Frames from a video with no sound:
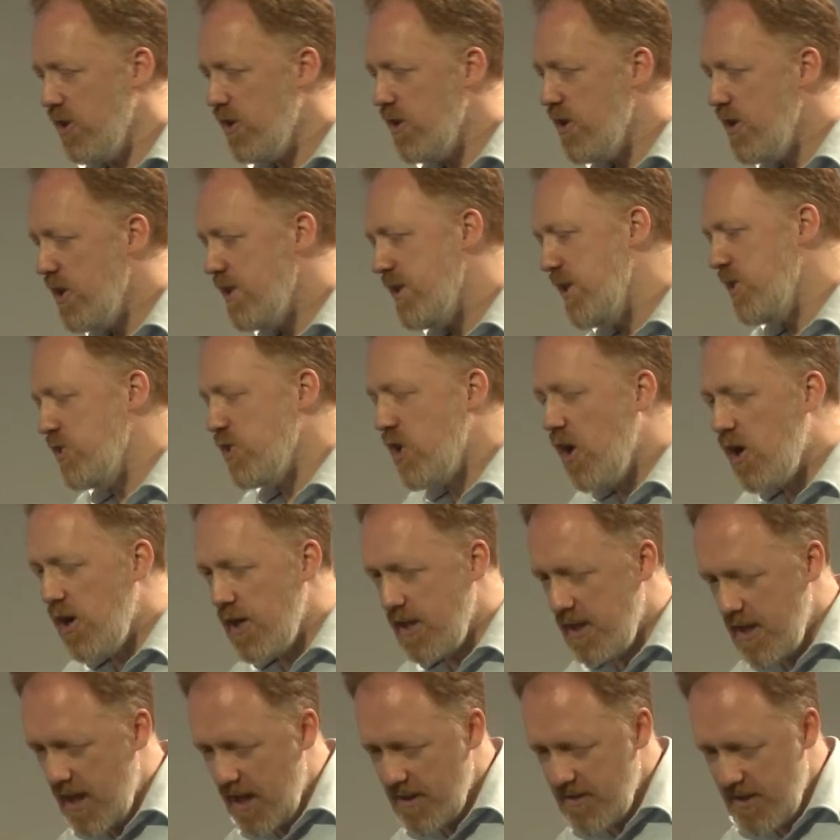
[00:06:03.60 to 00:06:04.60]
to
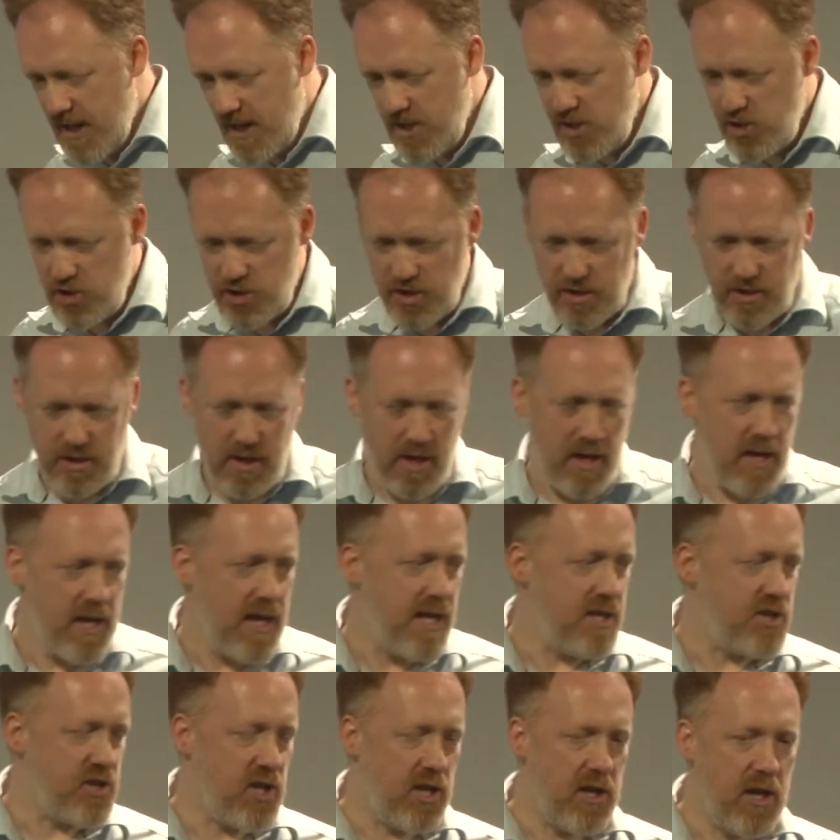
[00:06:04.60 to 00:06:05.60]
design that engine.
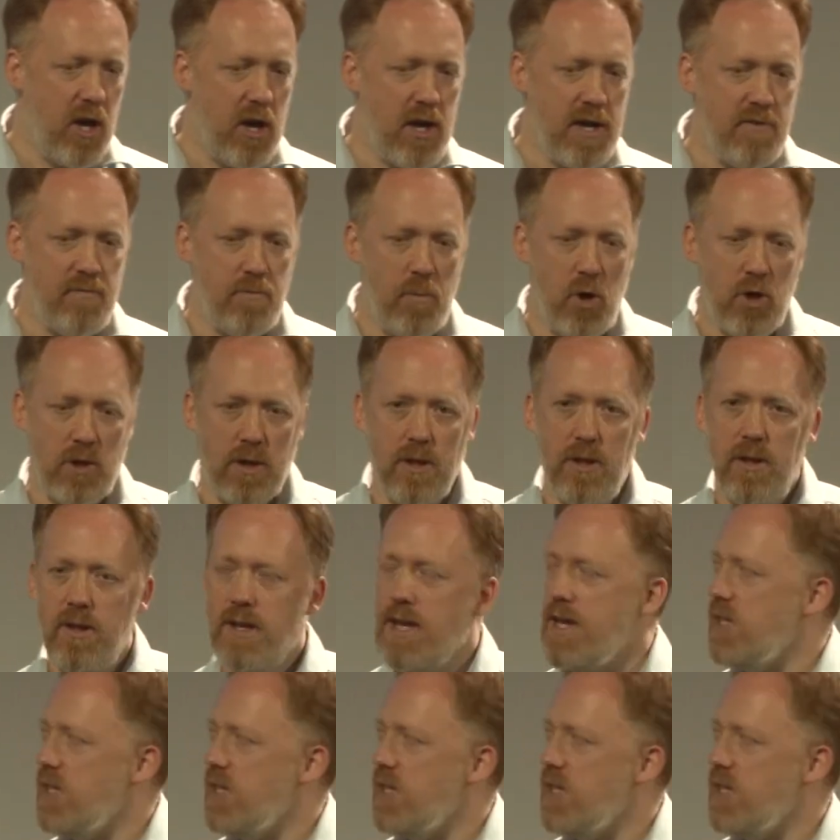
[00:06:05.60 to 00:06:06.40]
It's a live model.